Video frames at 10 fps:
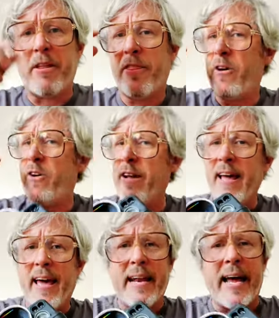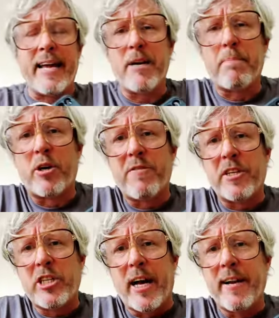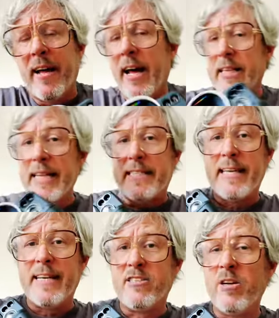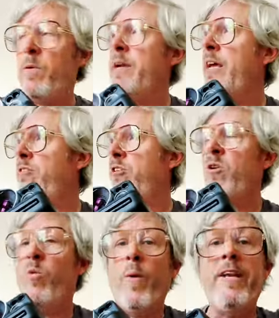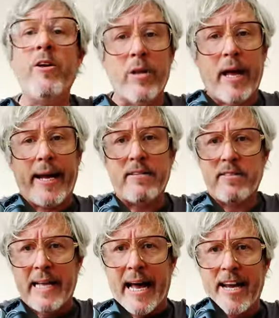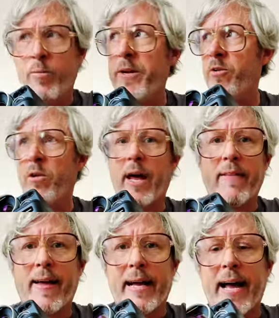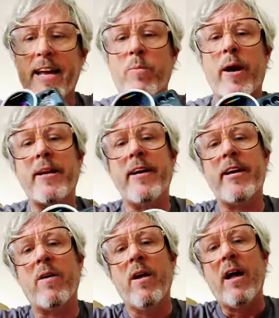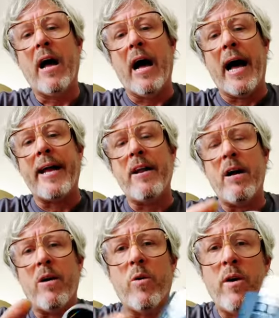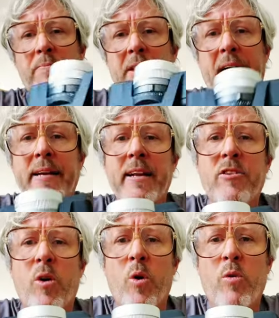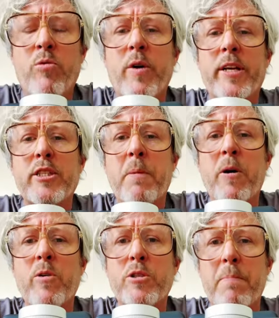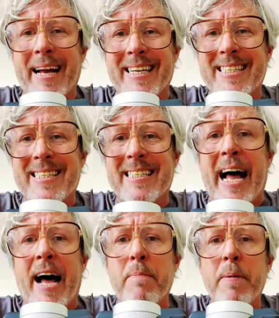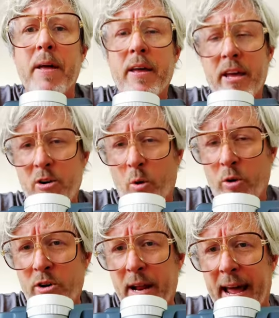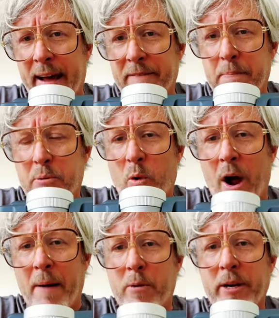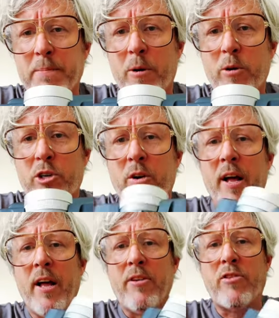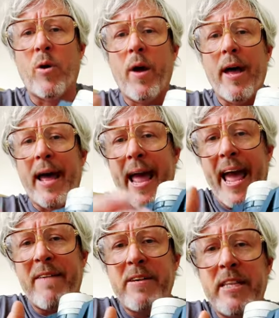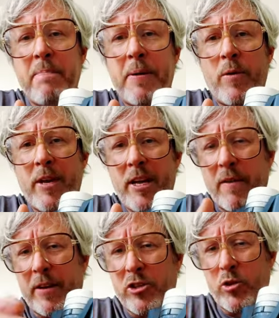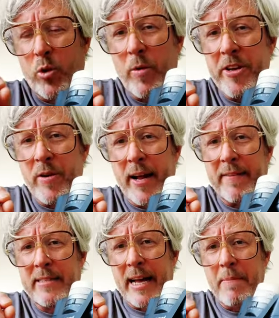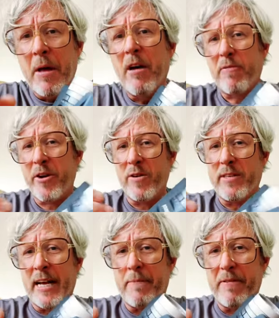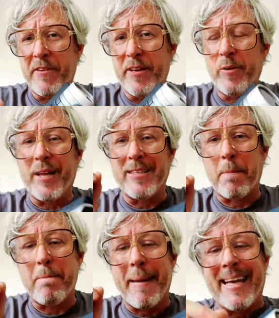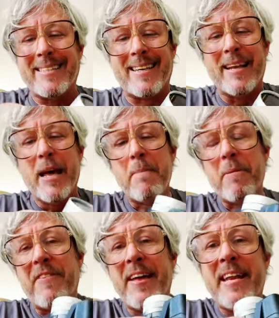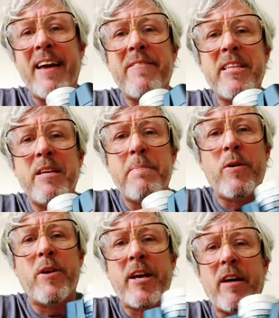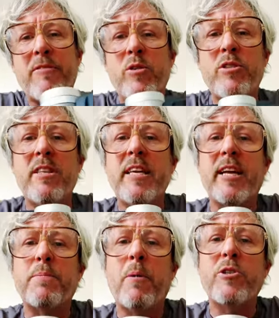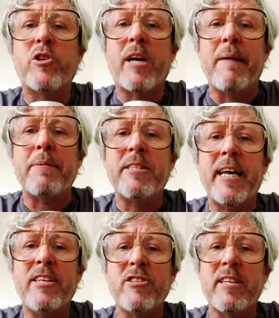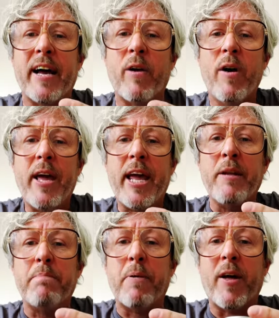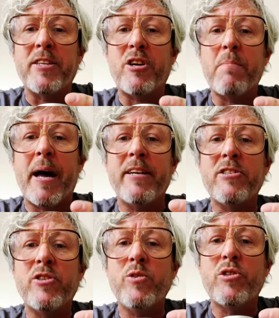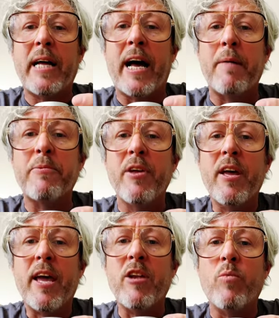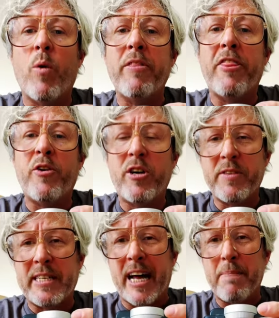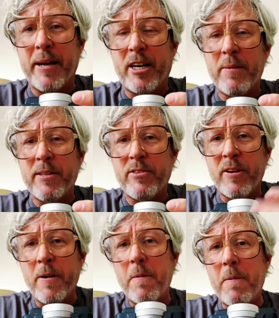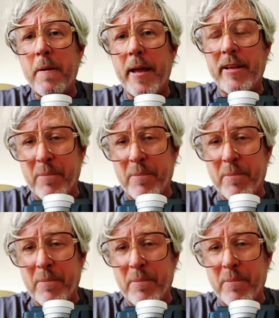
a third and I get a perfect shot. Let's say someone is in a window light, side window light like I am right here. I know that I need to overexpose by a stop in order to have the proper exposure. So having the ability of controlling your f-stop for your depth of field is amazing. But then having the ability of using the exposure compensation dial in plus or minus two stops in one third of a stop increments is